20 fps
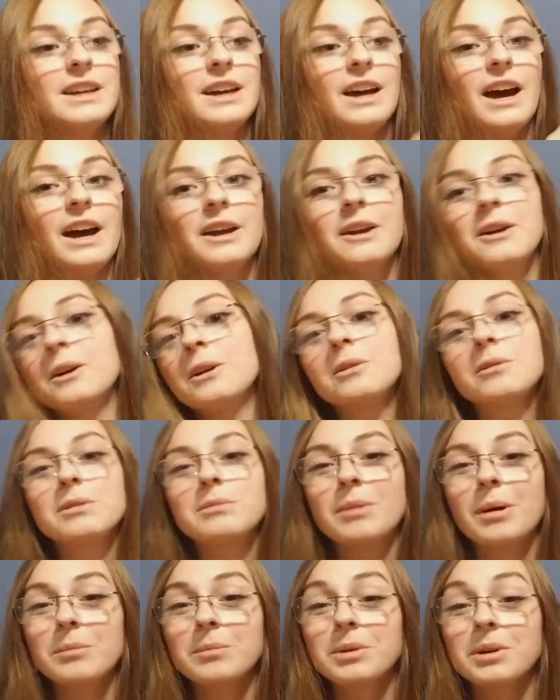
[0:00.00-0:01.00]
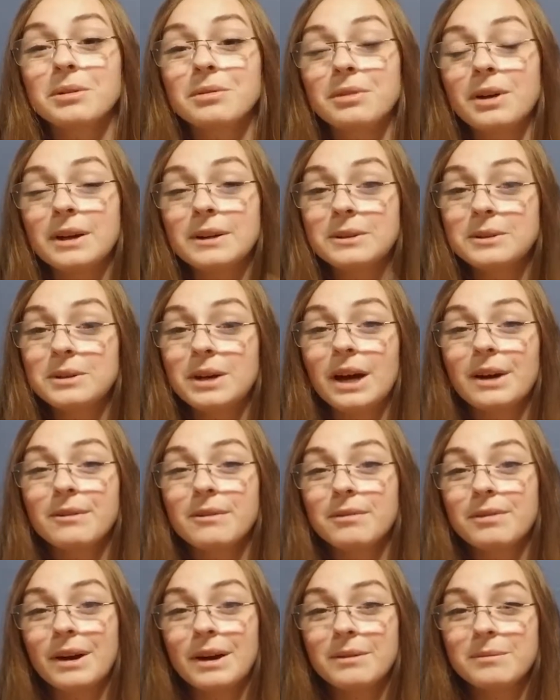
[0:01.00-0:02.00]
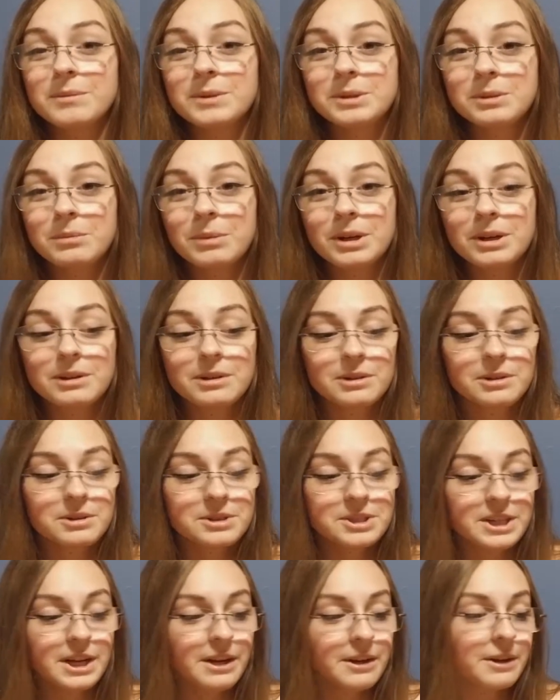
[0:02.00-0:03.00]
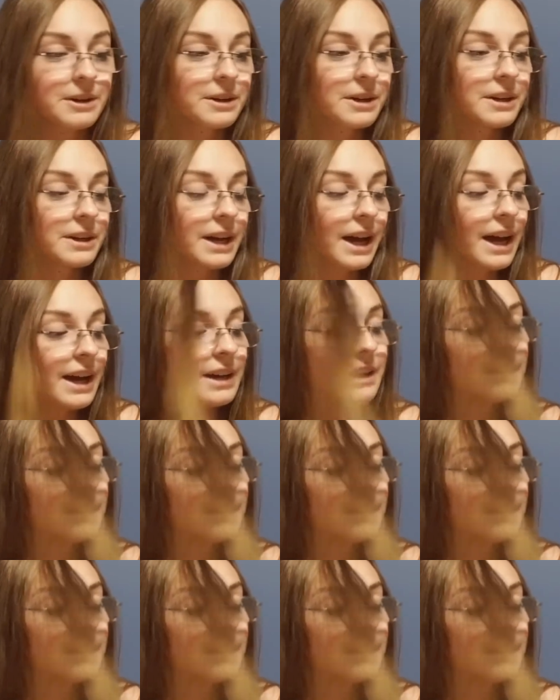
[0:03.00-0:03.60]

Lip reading: I couldn't remember if I do have a 5mm crochet hook or not.